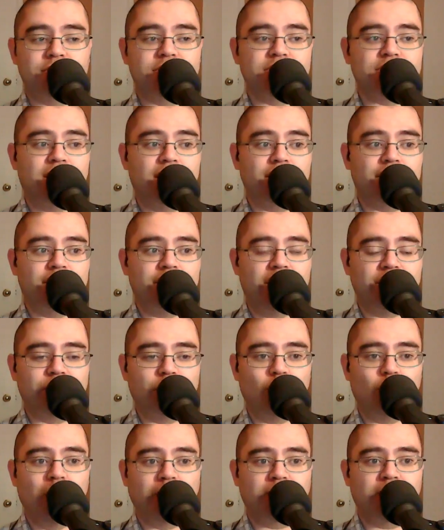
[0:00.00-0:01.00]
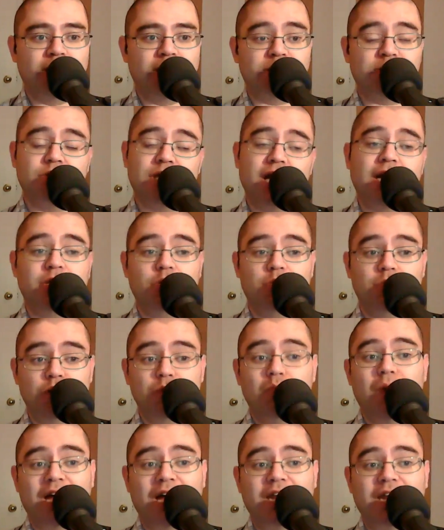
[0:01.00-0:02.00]
the 9 foot wide case, so
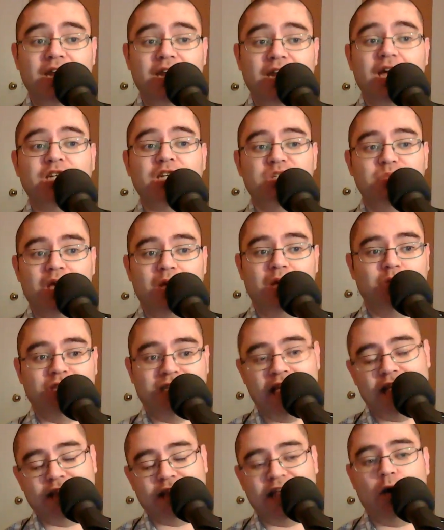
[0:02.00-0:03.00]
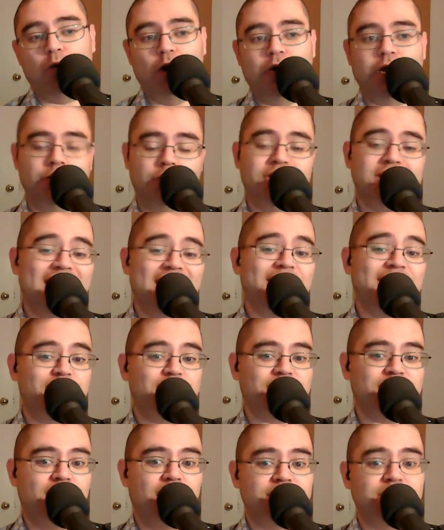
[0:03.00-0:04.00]
you might actually be able to get that
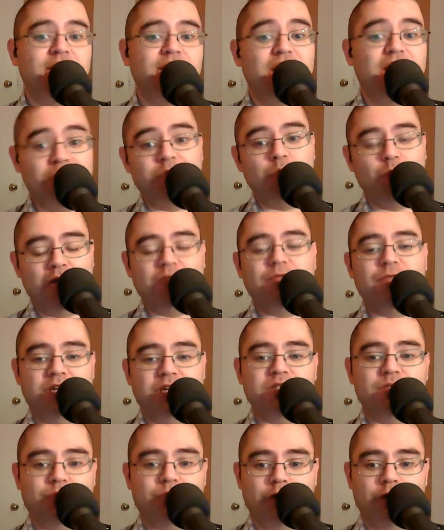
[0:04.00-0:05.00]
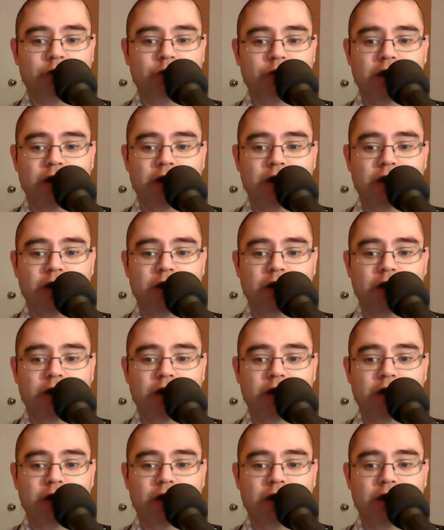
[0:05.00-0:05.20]
110-inch size if you went fixed frame.